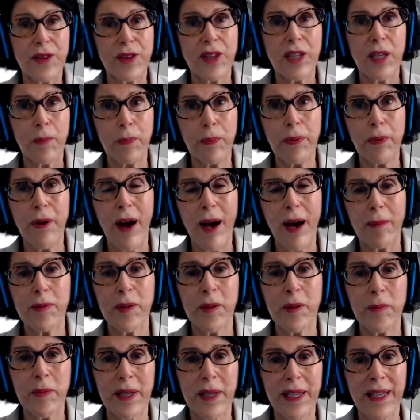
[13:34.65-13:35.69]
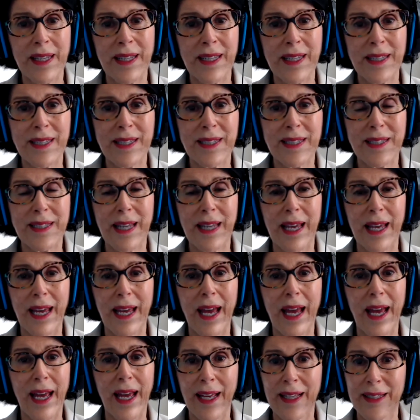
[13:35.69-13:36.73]
The problem is,
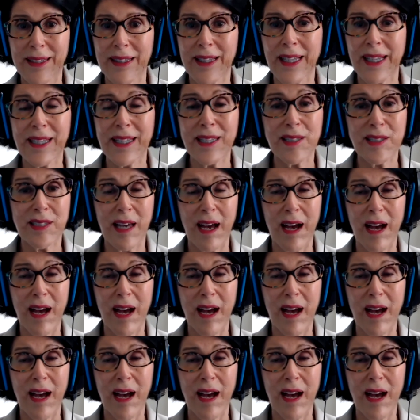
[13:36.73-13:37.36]
at least